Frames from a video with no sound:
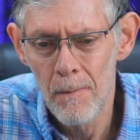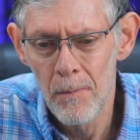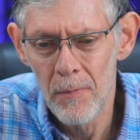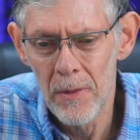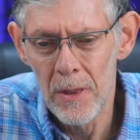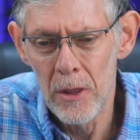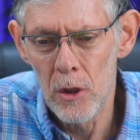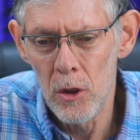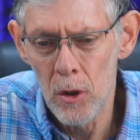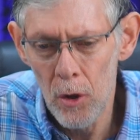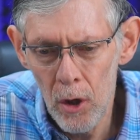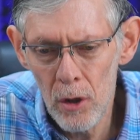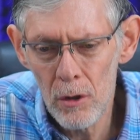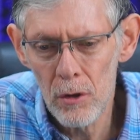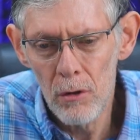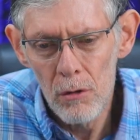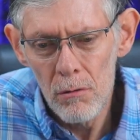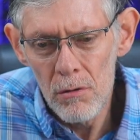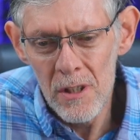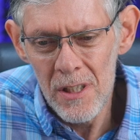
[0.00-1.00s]

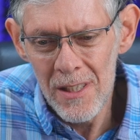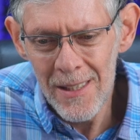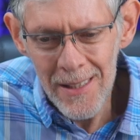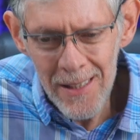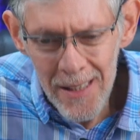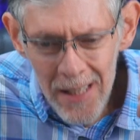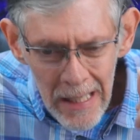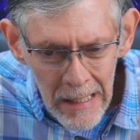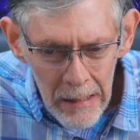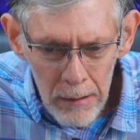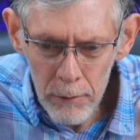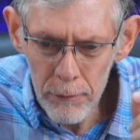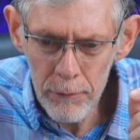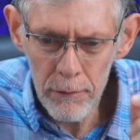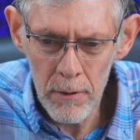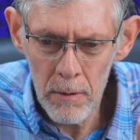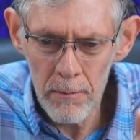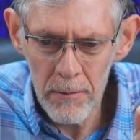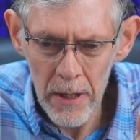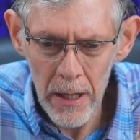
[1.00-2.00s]
Not to steal
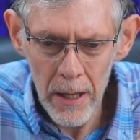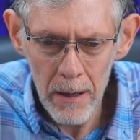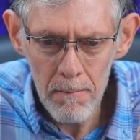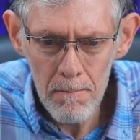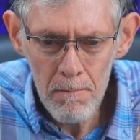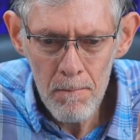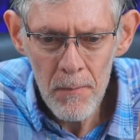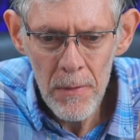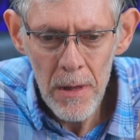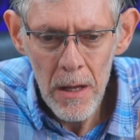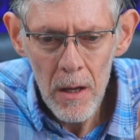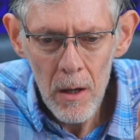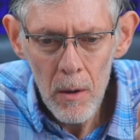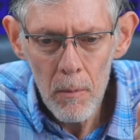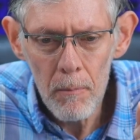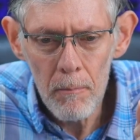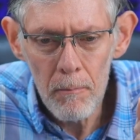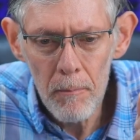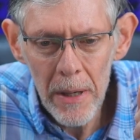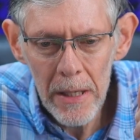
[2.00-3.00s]
from them,
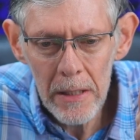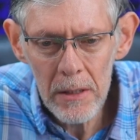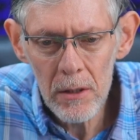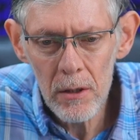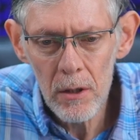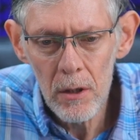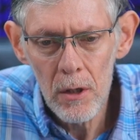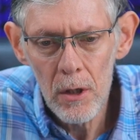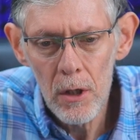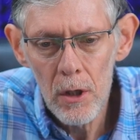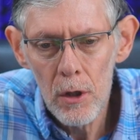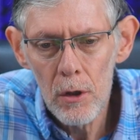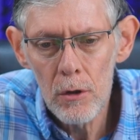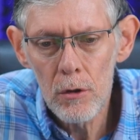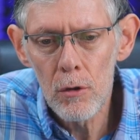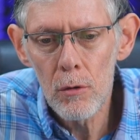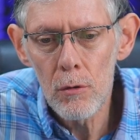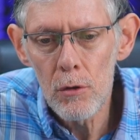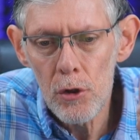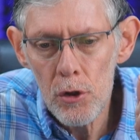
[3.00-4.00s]
but
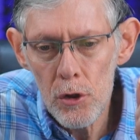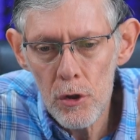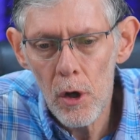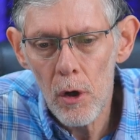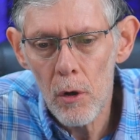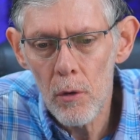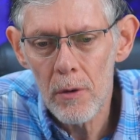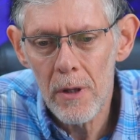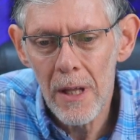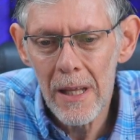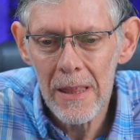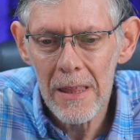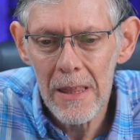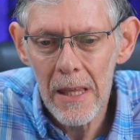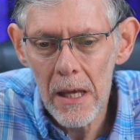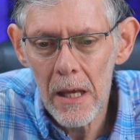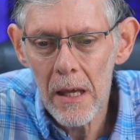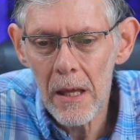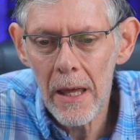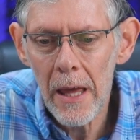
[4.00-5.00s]
to show that
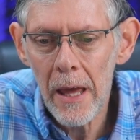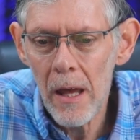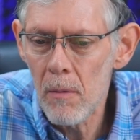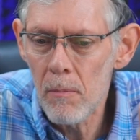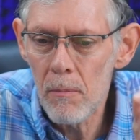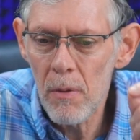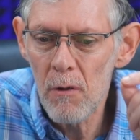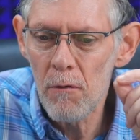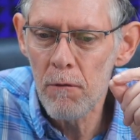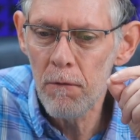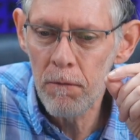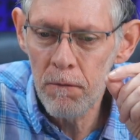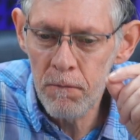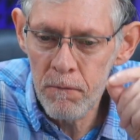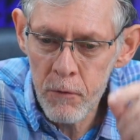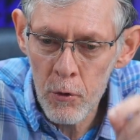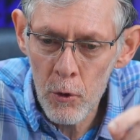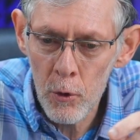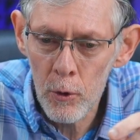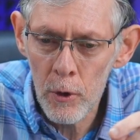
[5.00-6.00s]
they can be
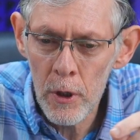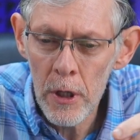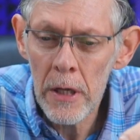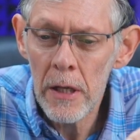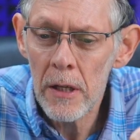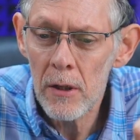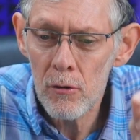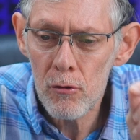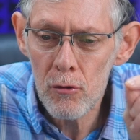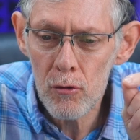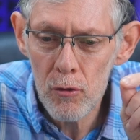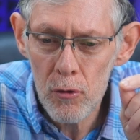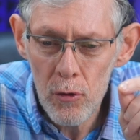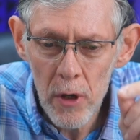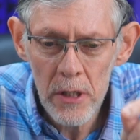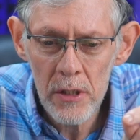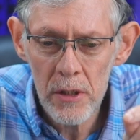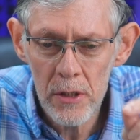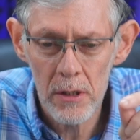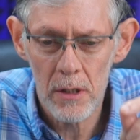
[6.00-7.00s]
fully
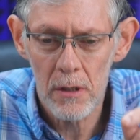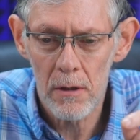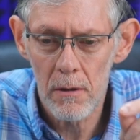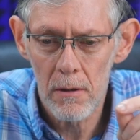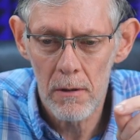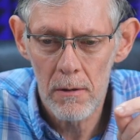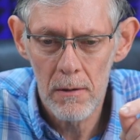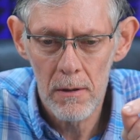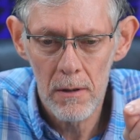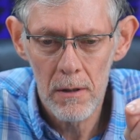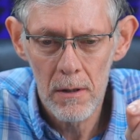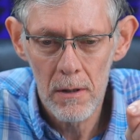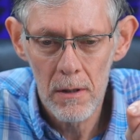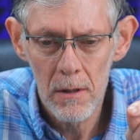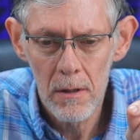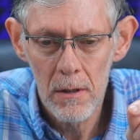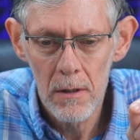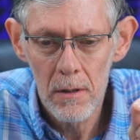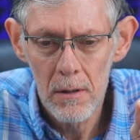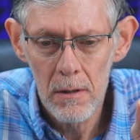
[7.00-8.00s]
trusted,
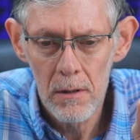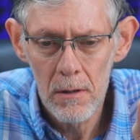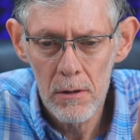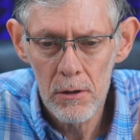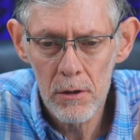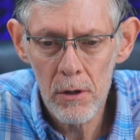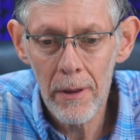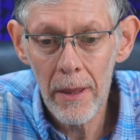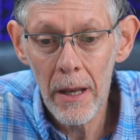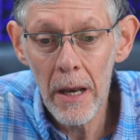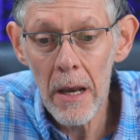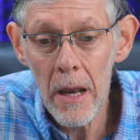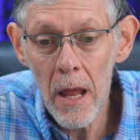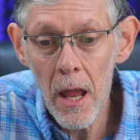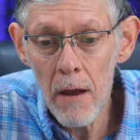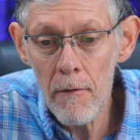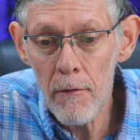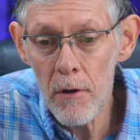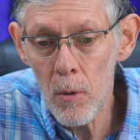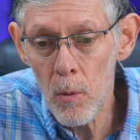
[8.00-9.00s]
so that in
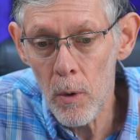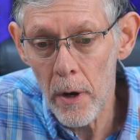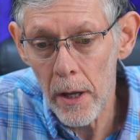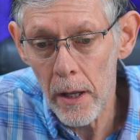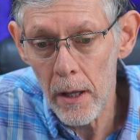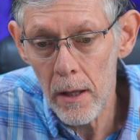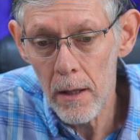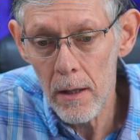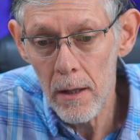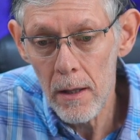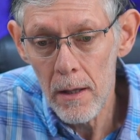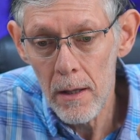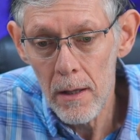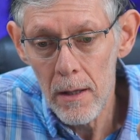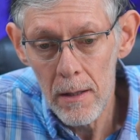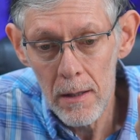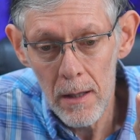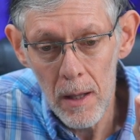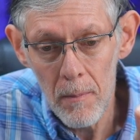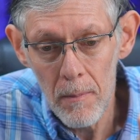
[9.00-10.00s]
every way
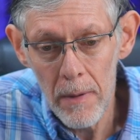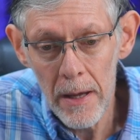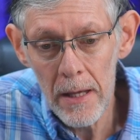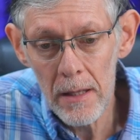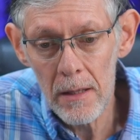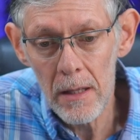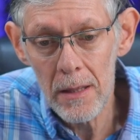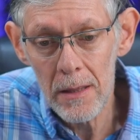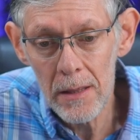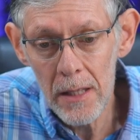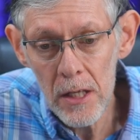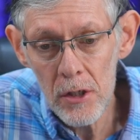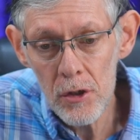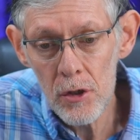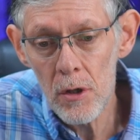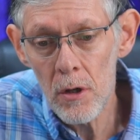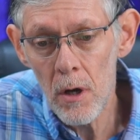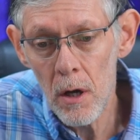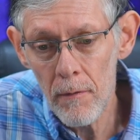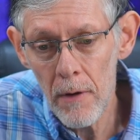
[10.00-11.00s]
they make the
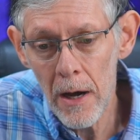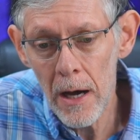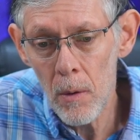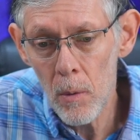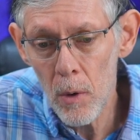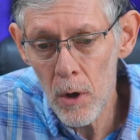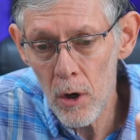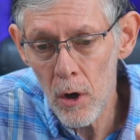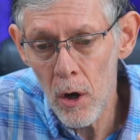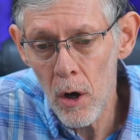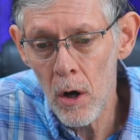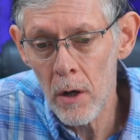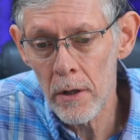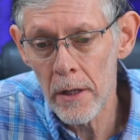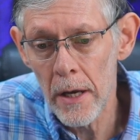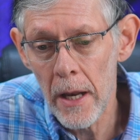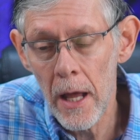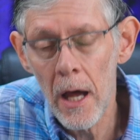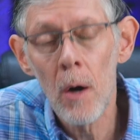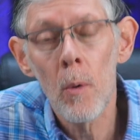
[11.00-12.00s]
teaching of our God
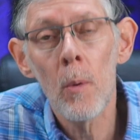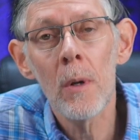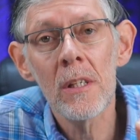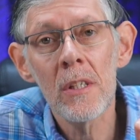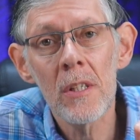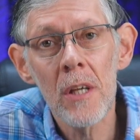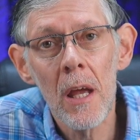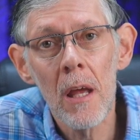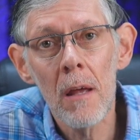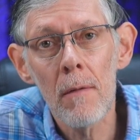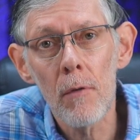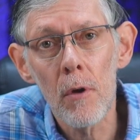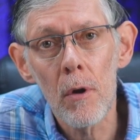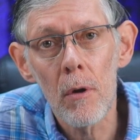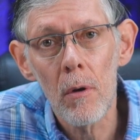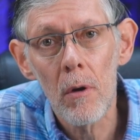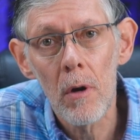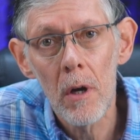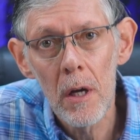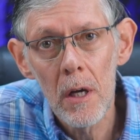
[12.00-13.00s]
and our
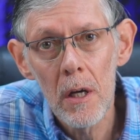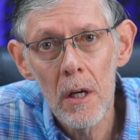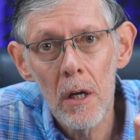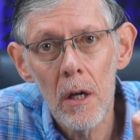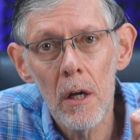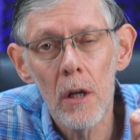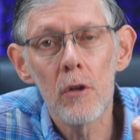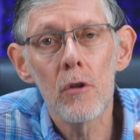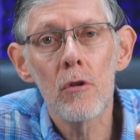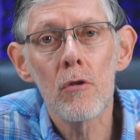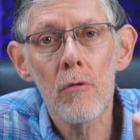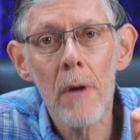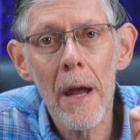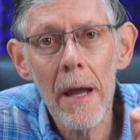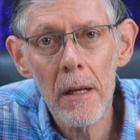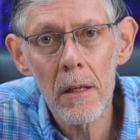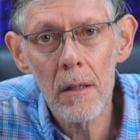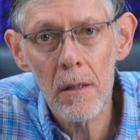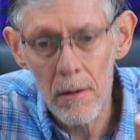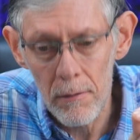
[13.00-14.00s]
Savior
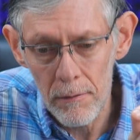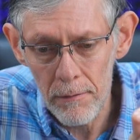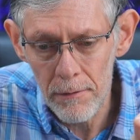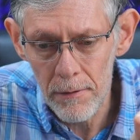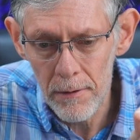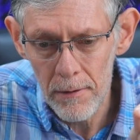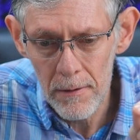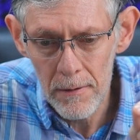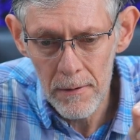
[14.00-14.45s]
attractive.